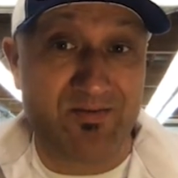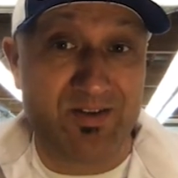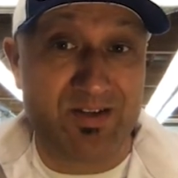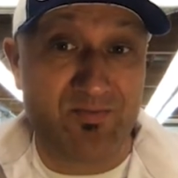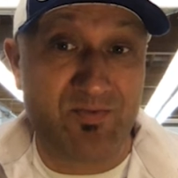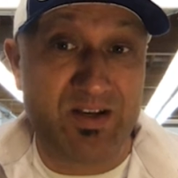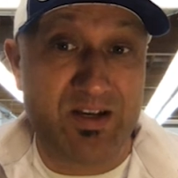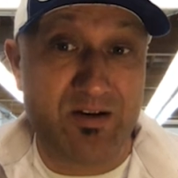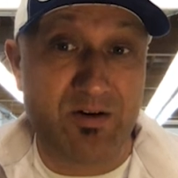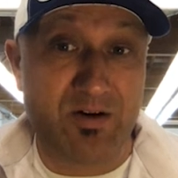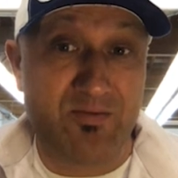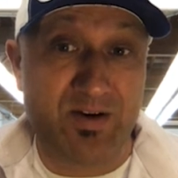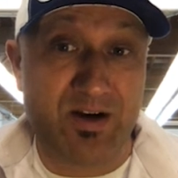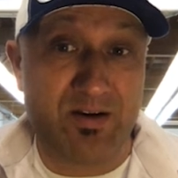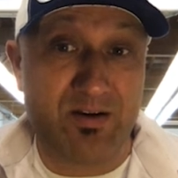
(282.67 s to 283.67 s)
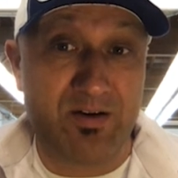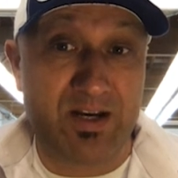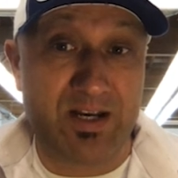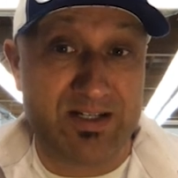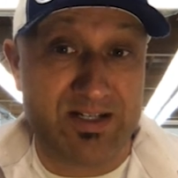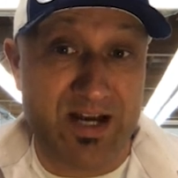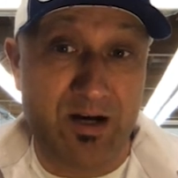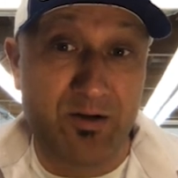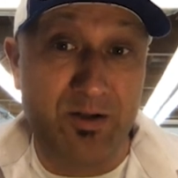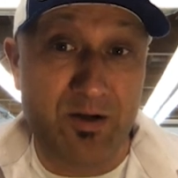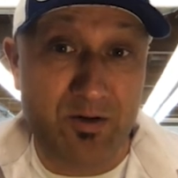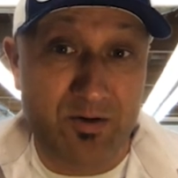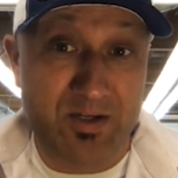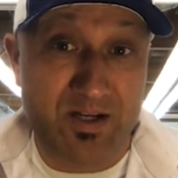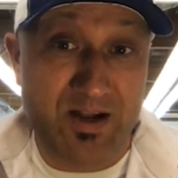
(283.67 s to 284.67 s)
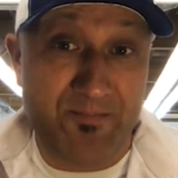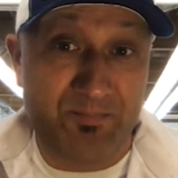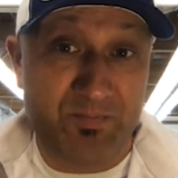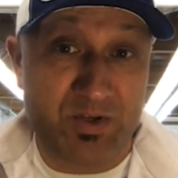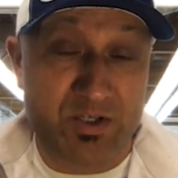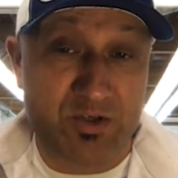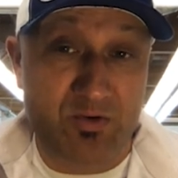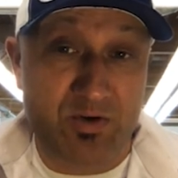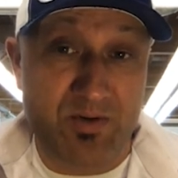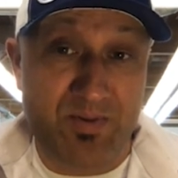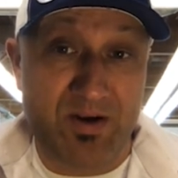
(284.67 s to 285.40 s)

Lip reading: this video of how you can download the script,